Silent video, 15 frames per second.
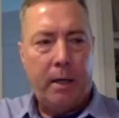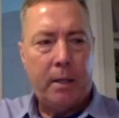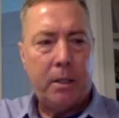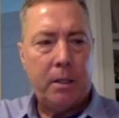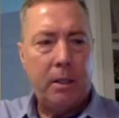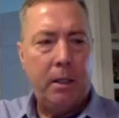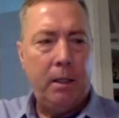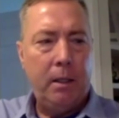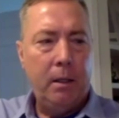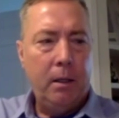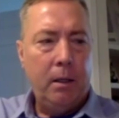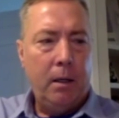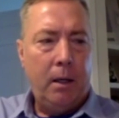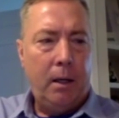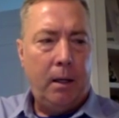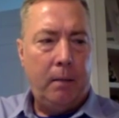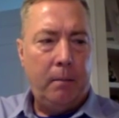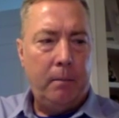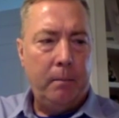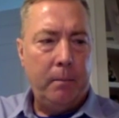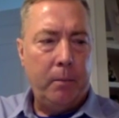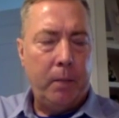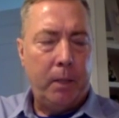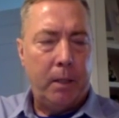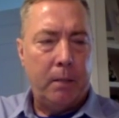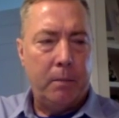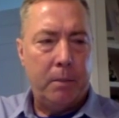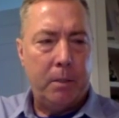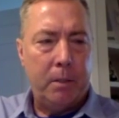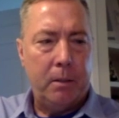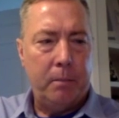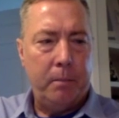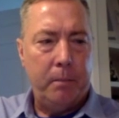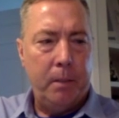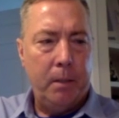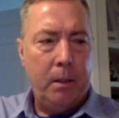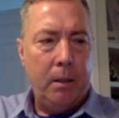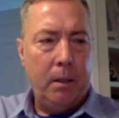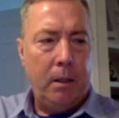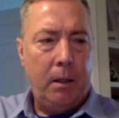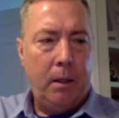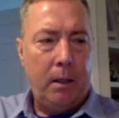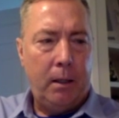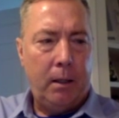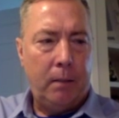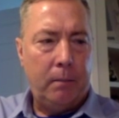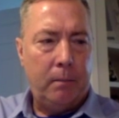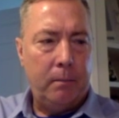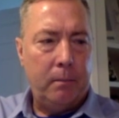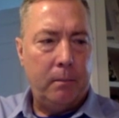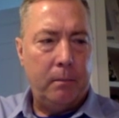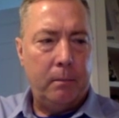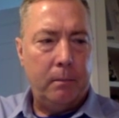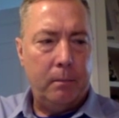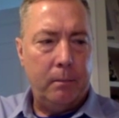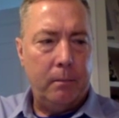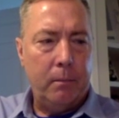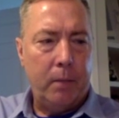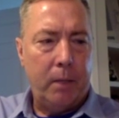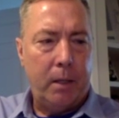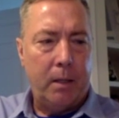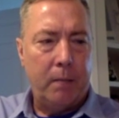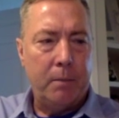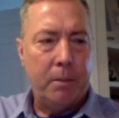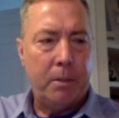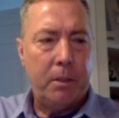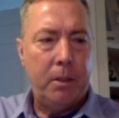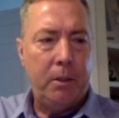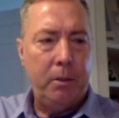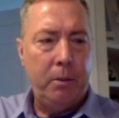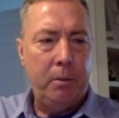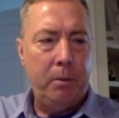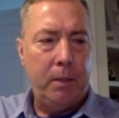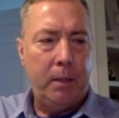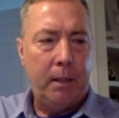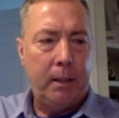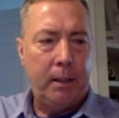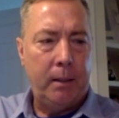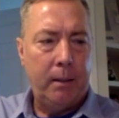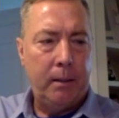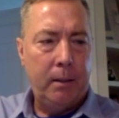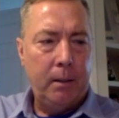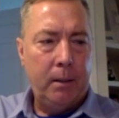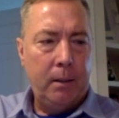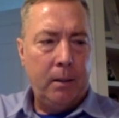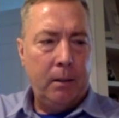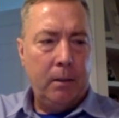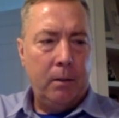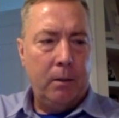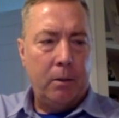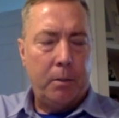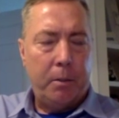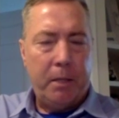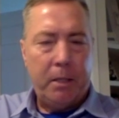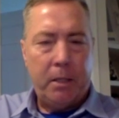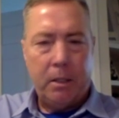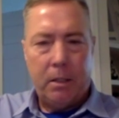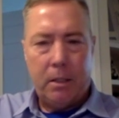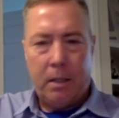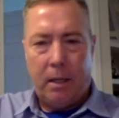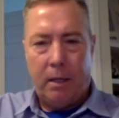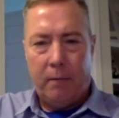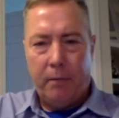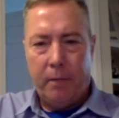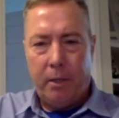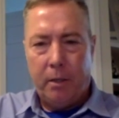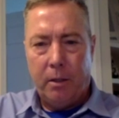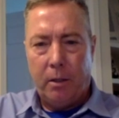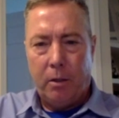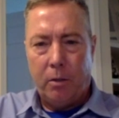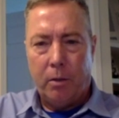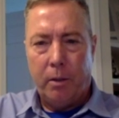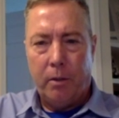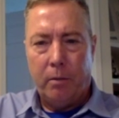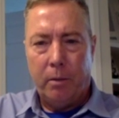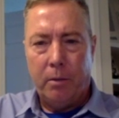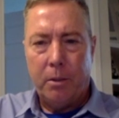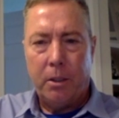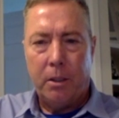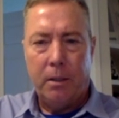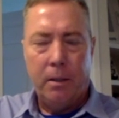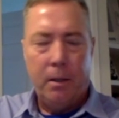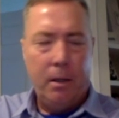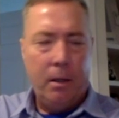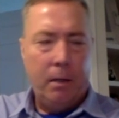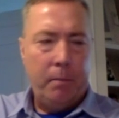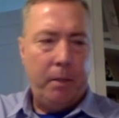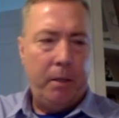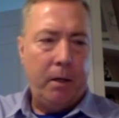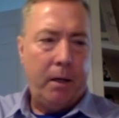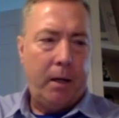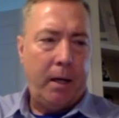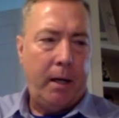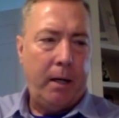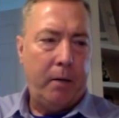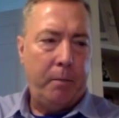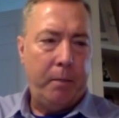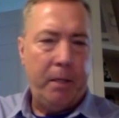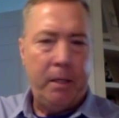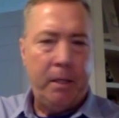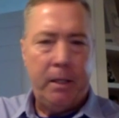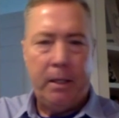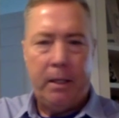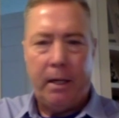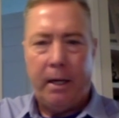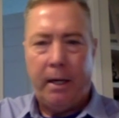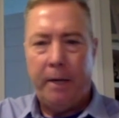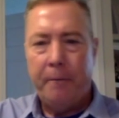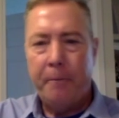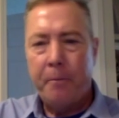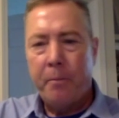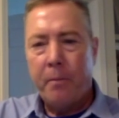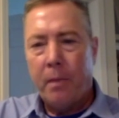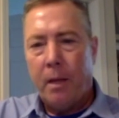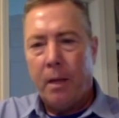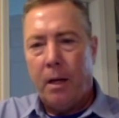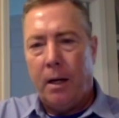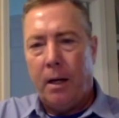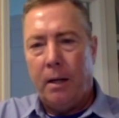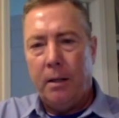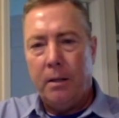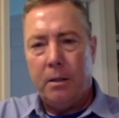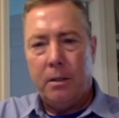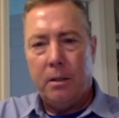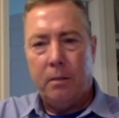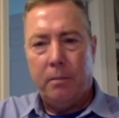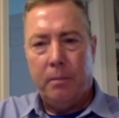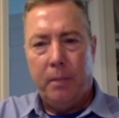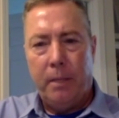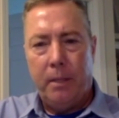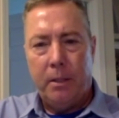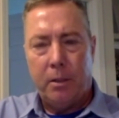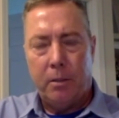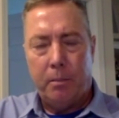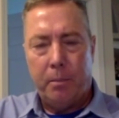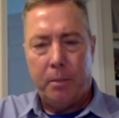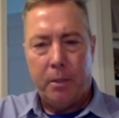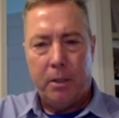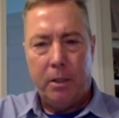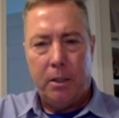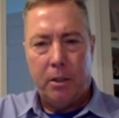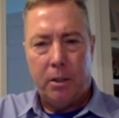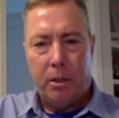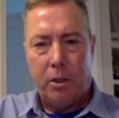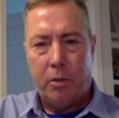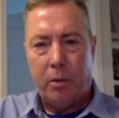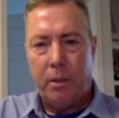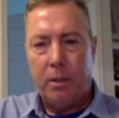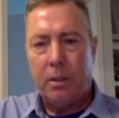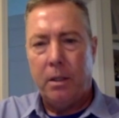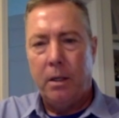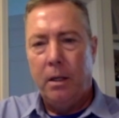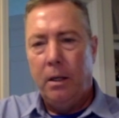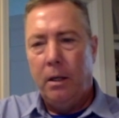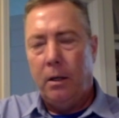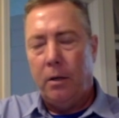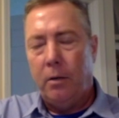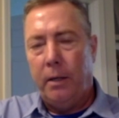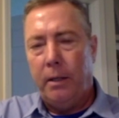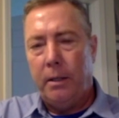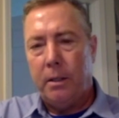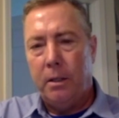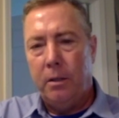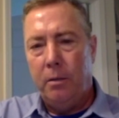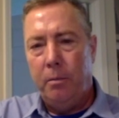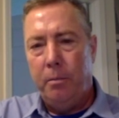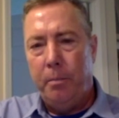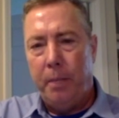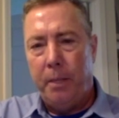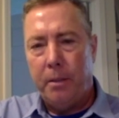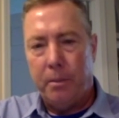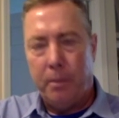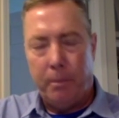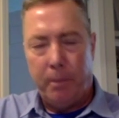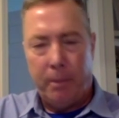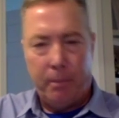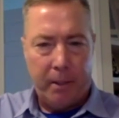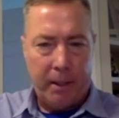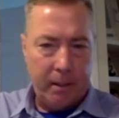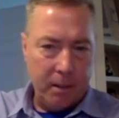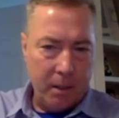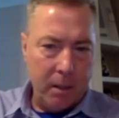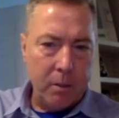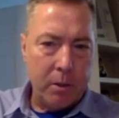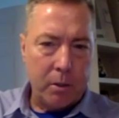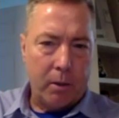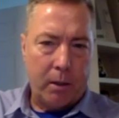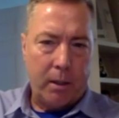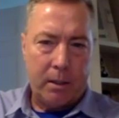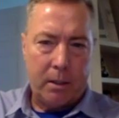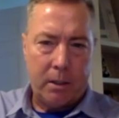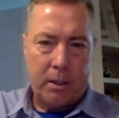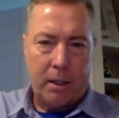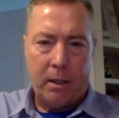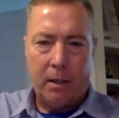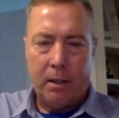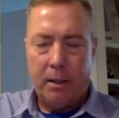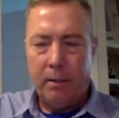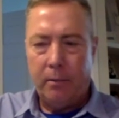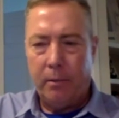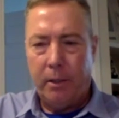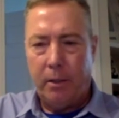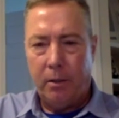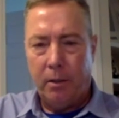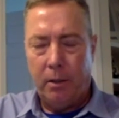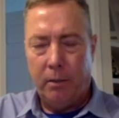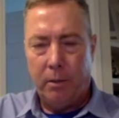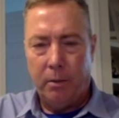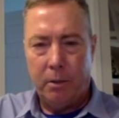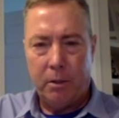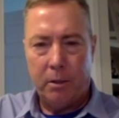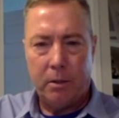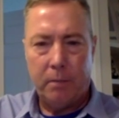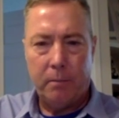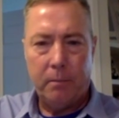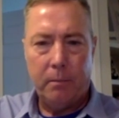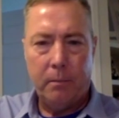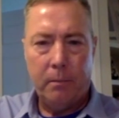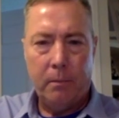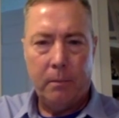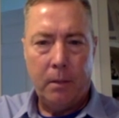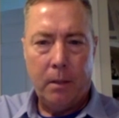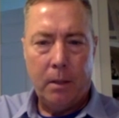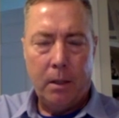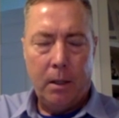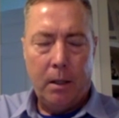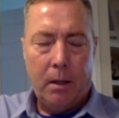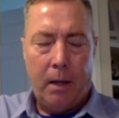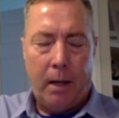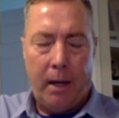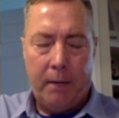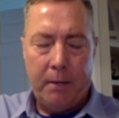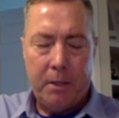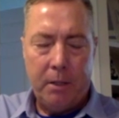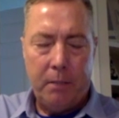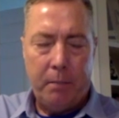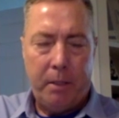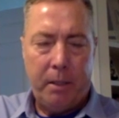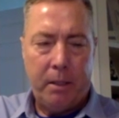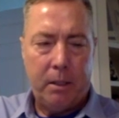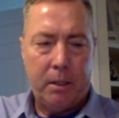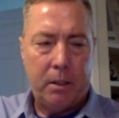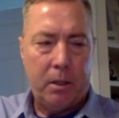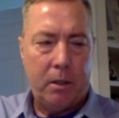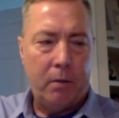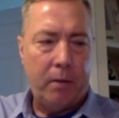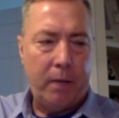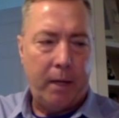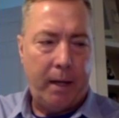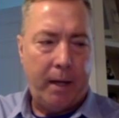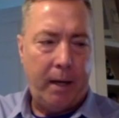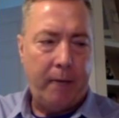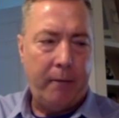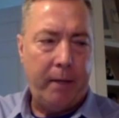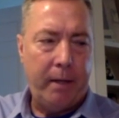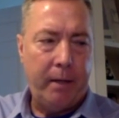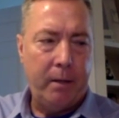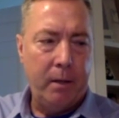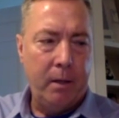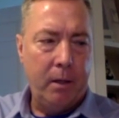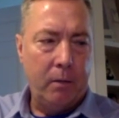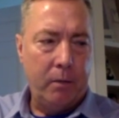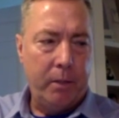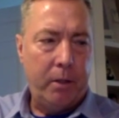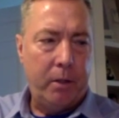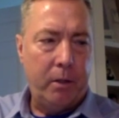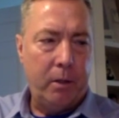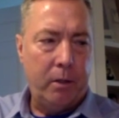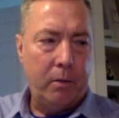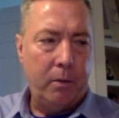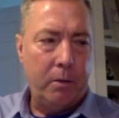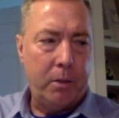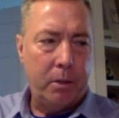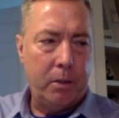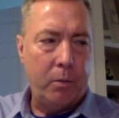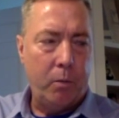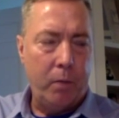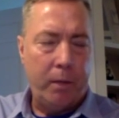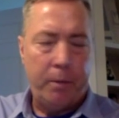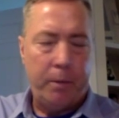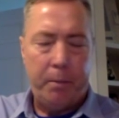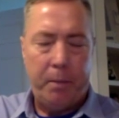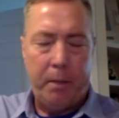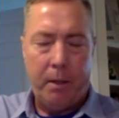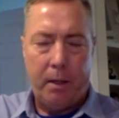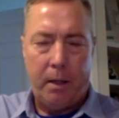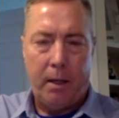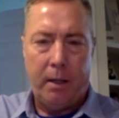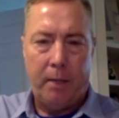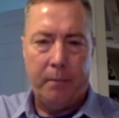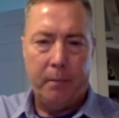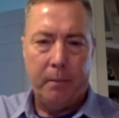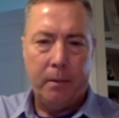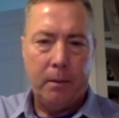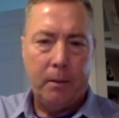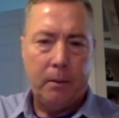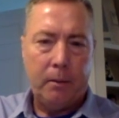no, actually, um, when it comes to uh, when it comes to uh, those patients that have recurrent corneal erosion, PRK or PTK uh, is the laser procedure of choice. It creates a new basement membrane, so it cuts down on recurrent erosions. I have seen patients, though, that have had recurrent erosions with PRK.